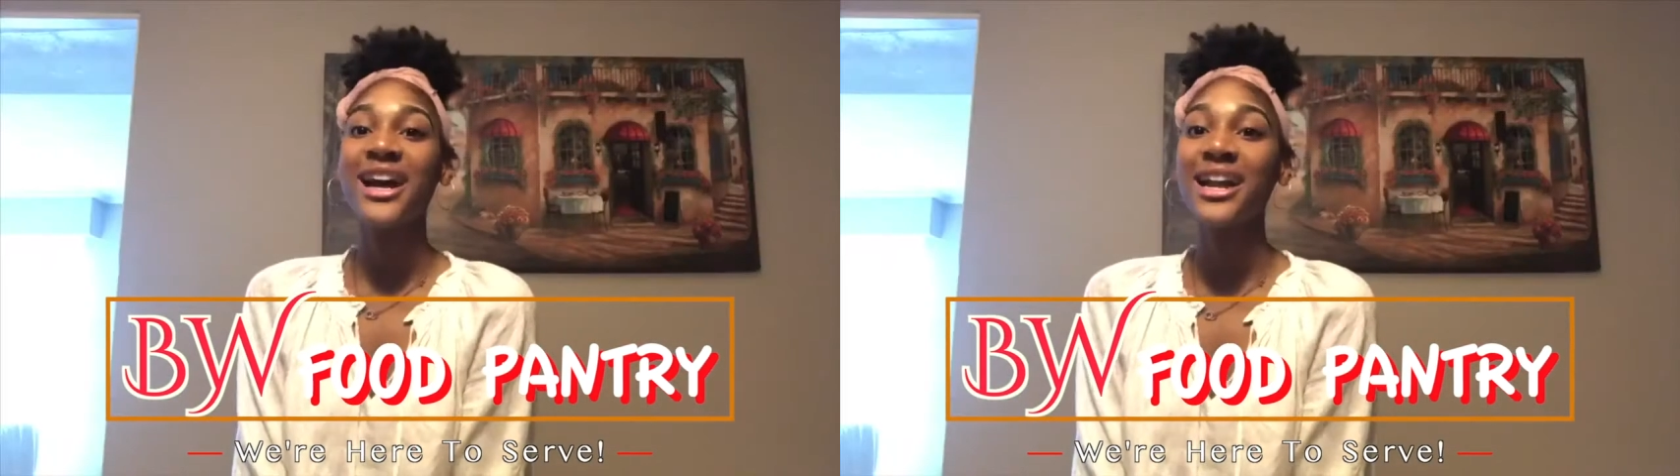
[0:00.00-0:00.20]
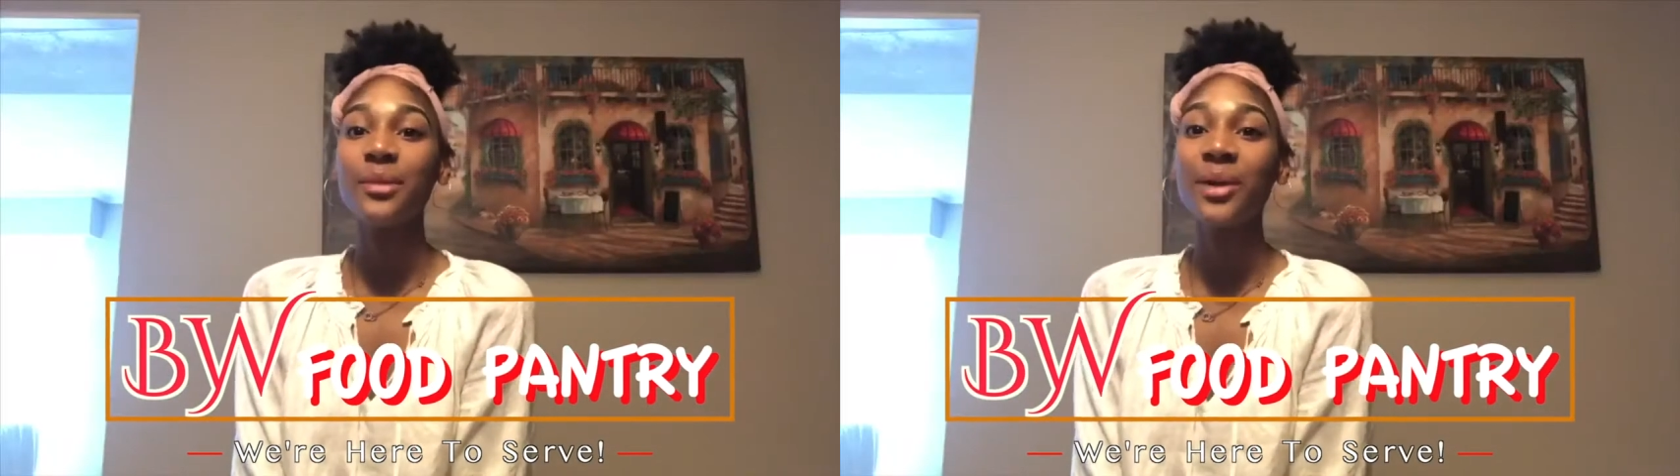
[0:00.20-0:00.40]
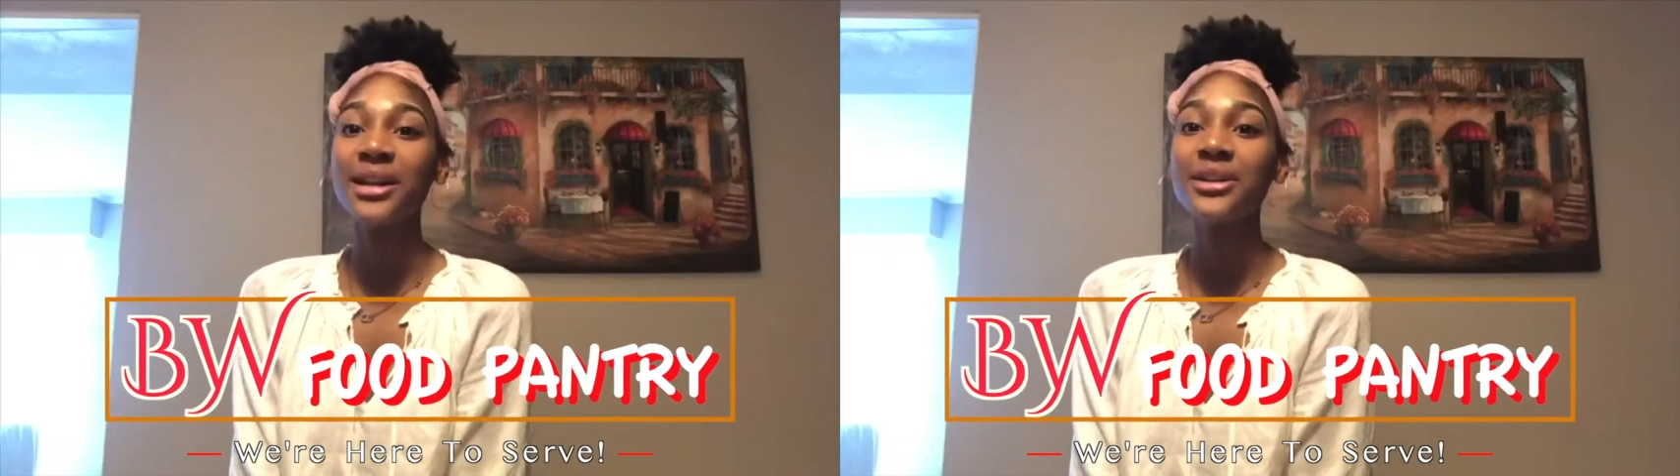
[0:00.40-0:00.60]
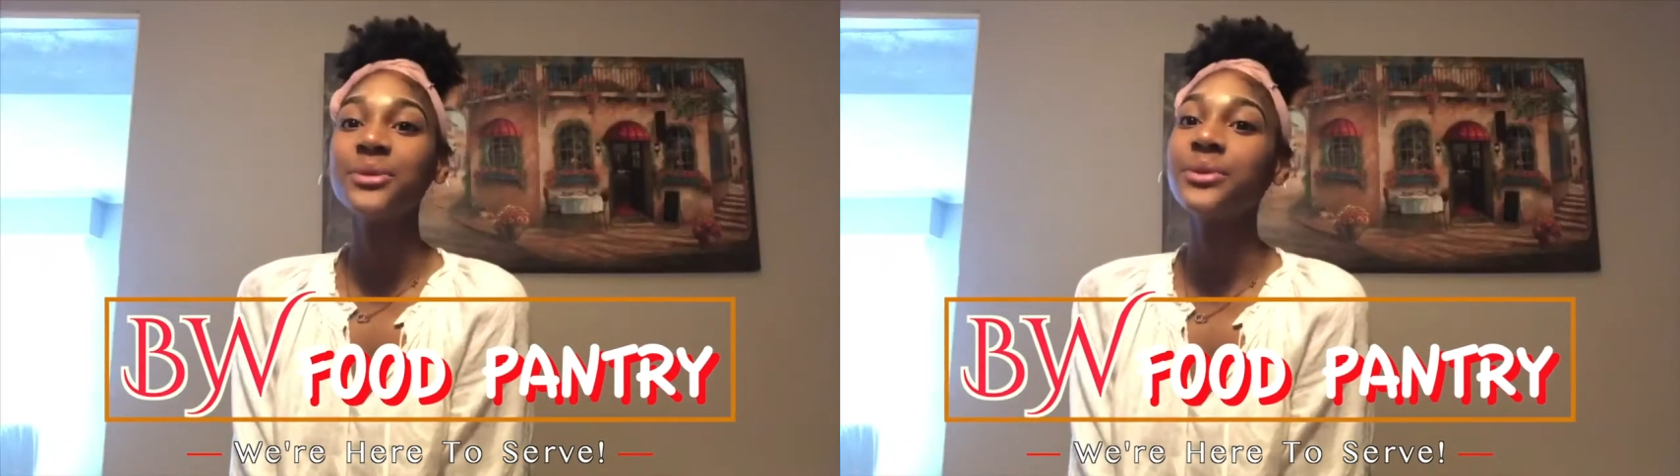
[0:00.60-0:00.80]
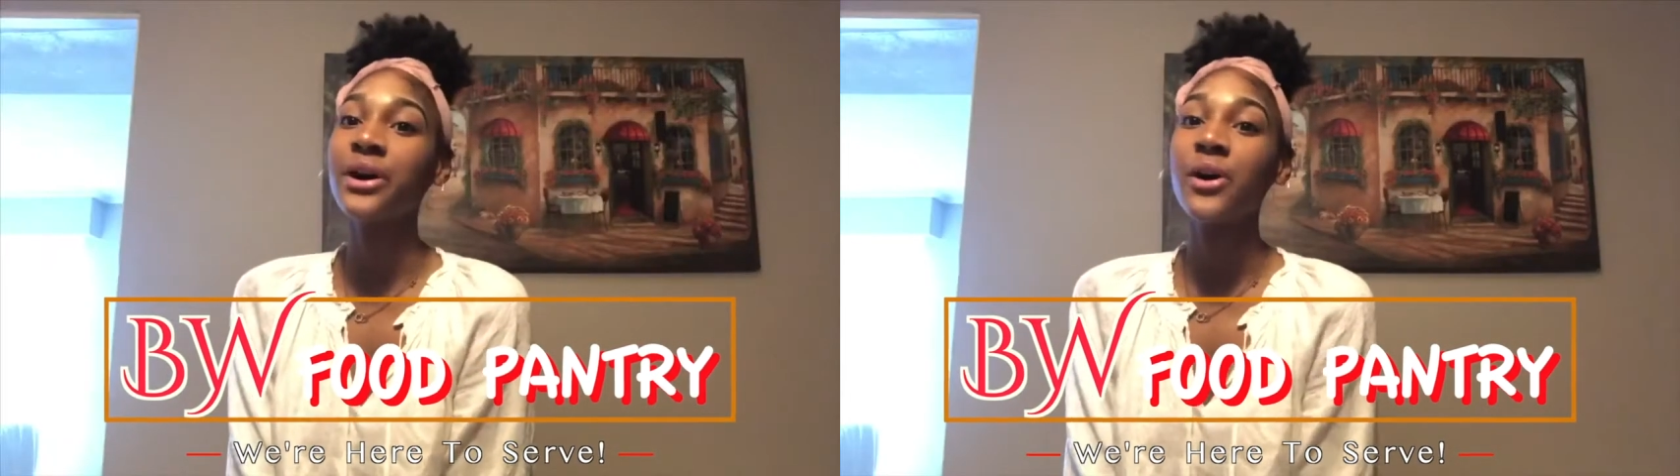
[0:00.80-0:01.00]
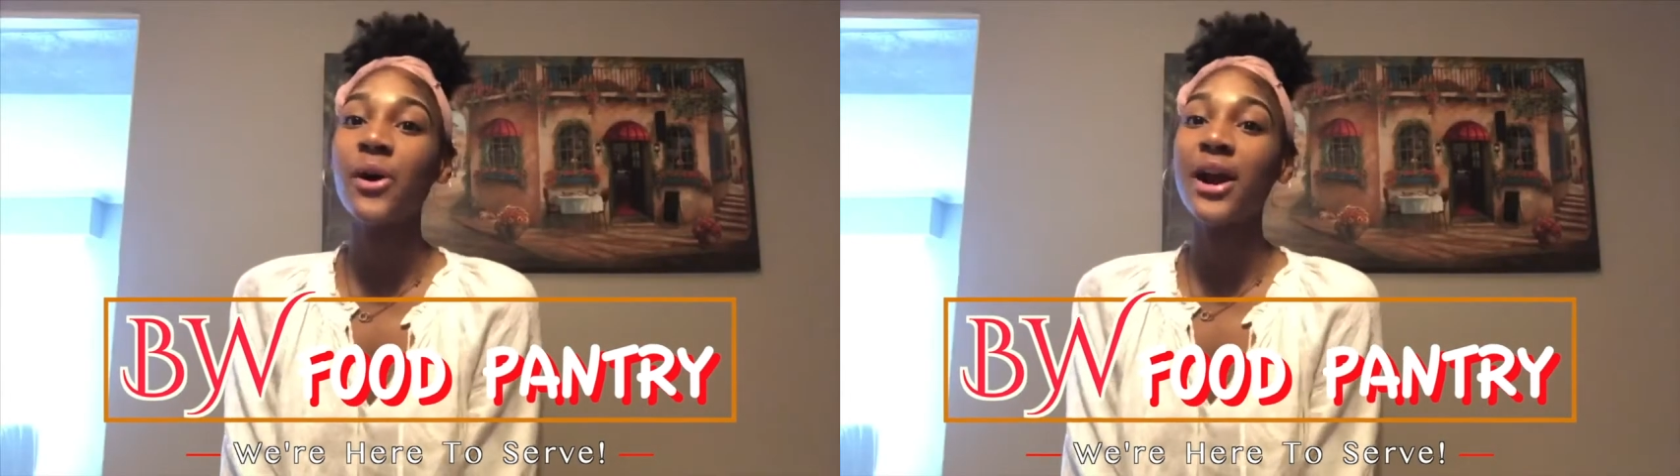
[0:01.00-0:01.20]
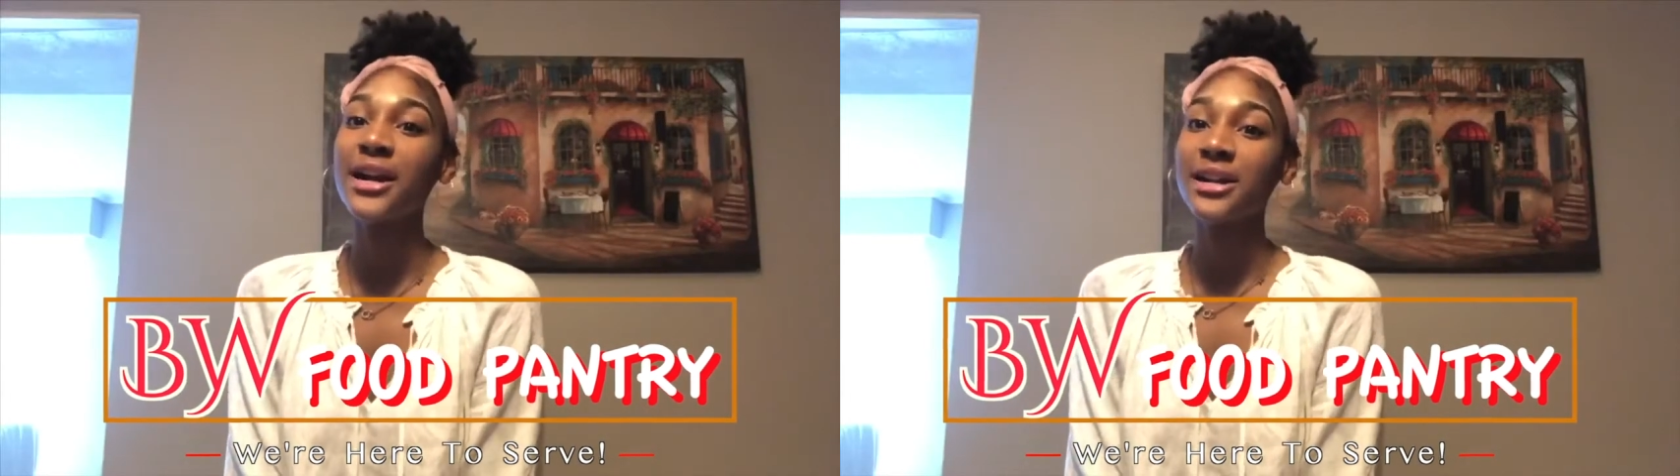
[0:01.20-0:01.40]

anybody you know are